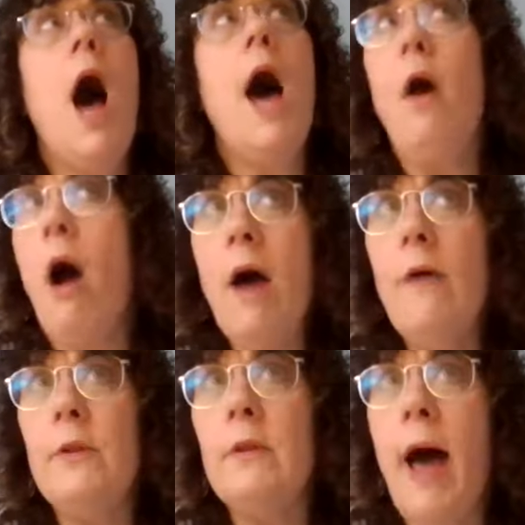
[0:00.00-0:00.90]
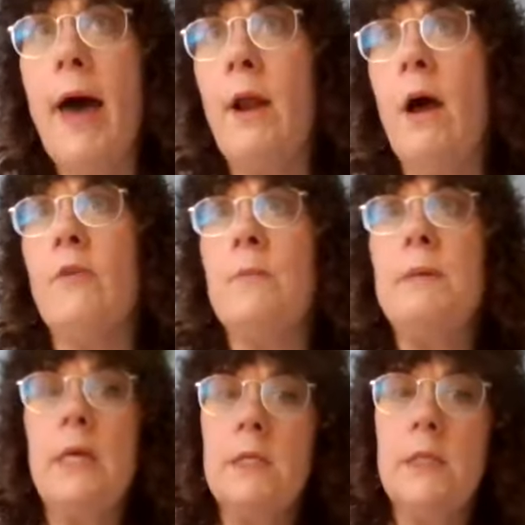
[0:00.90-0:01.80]
an awful lot of her,
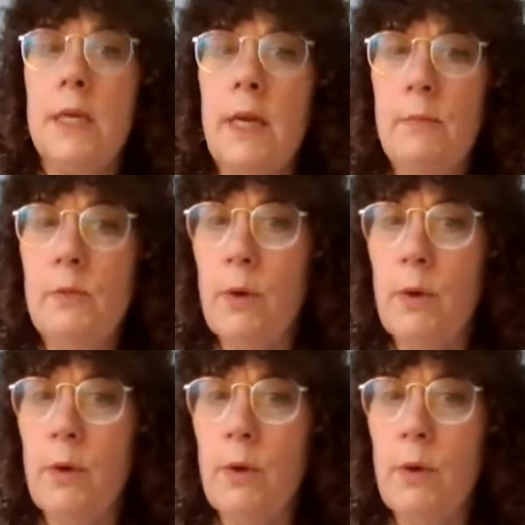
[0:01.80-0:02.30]
because they named